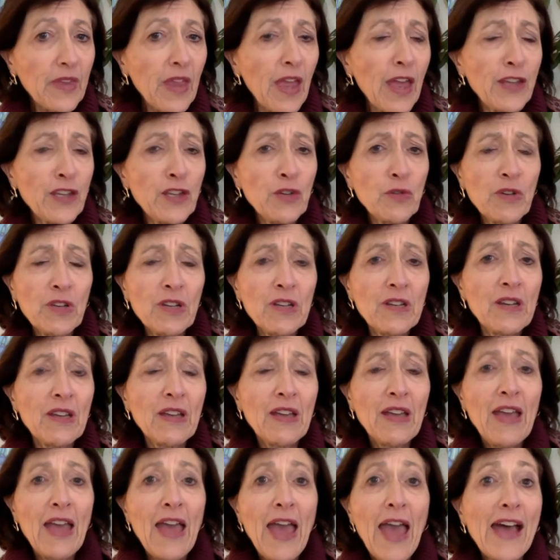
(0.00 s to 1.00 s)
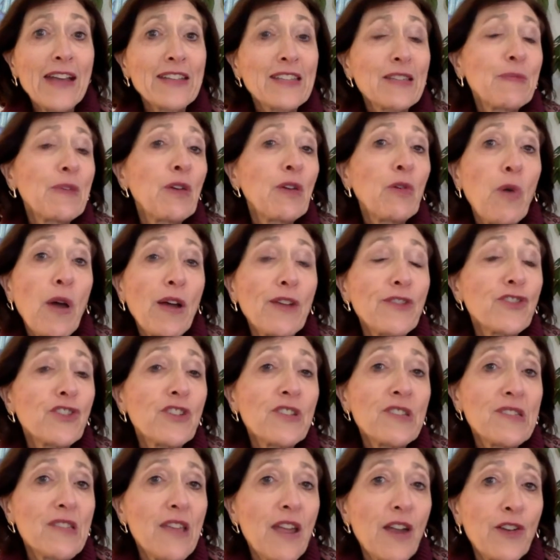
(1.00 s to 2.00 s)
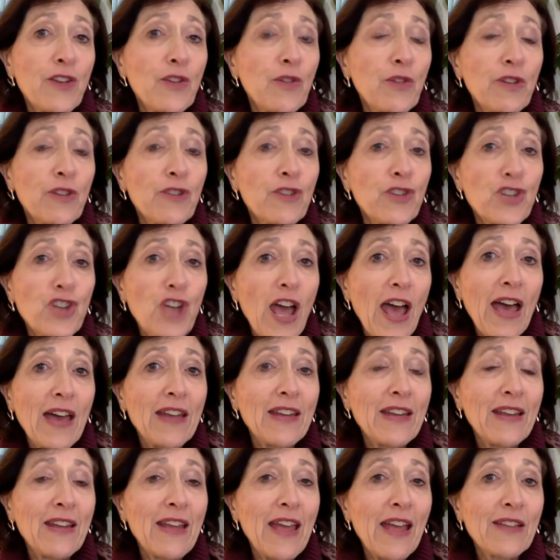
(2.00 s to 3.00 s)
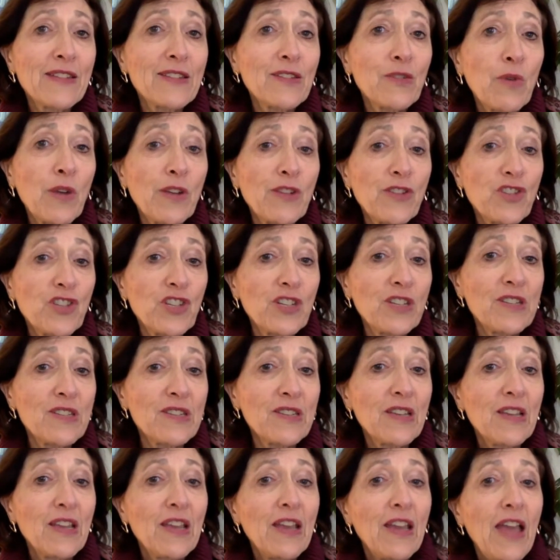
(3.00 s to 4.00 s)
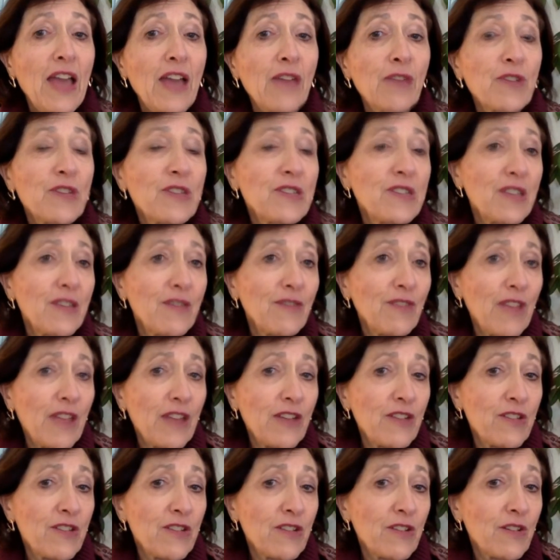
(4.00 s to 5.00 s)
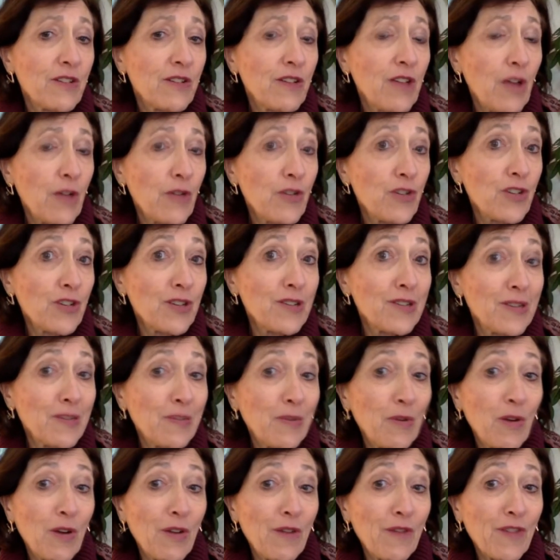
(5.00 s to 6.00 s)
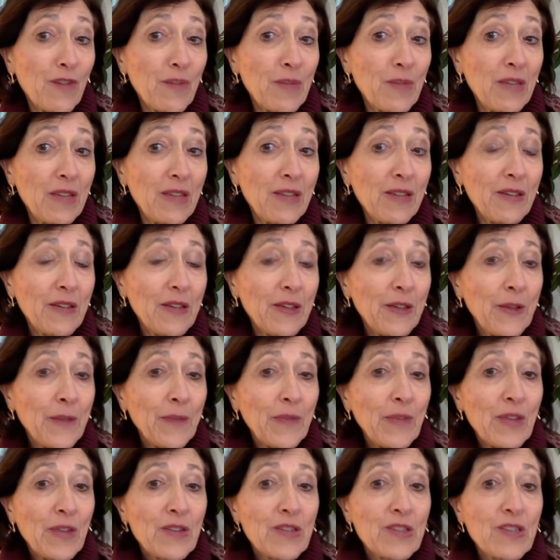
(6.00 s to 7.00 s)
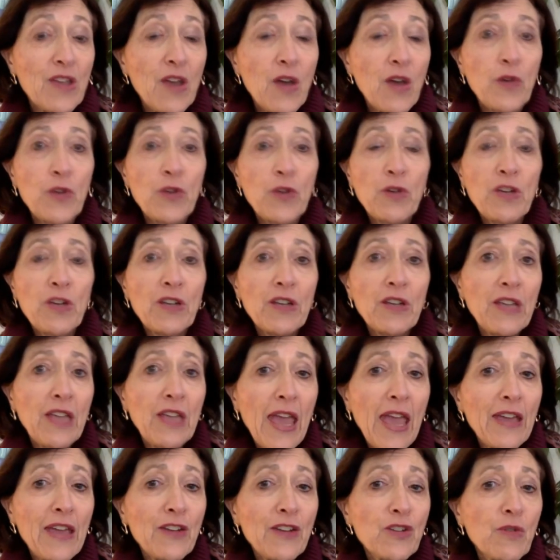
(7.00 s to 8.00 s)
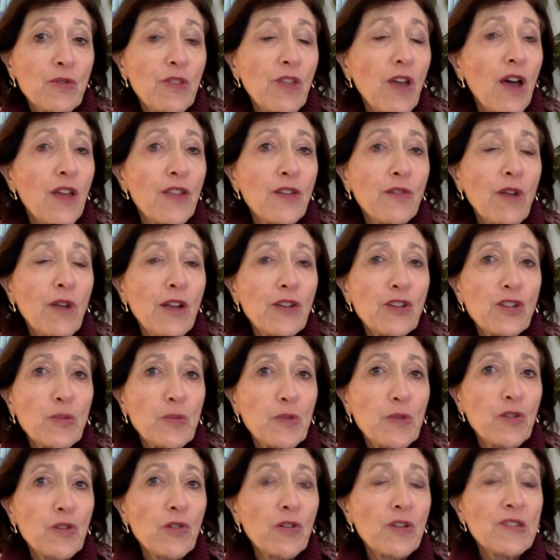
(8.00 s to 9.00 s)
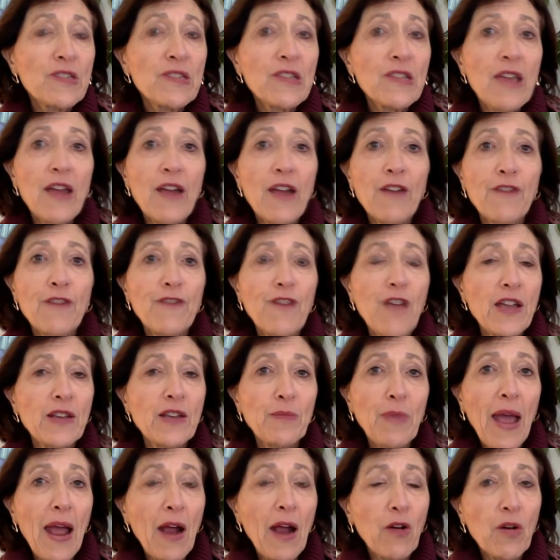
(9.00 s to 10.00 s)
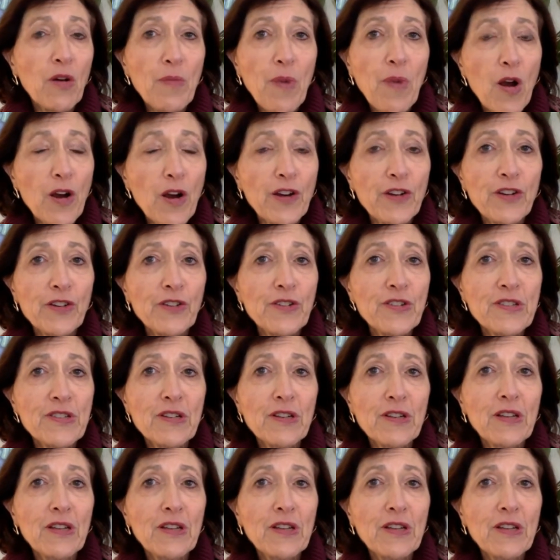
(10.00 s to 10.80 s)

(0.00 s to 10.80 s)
And you can ask me questions there. You can chat and ask questions. and receive laser coaching support from me. So you can engage with other entrepreneurs there, find power partners to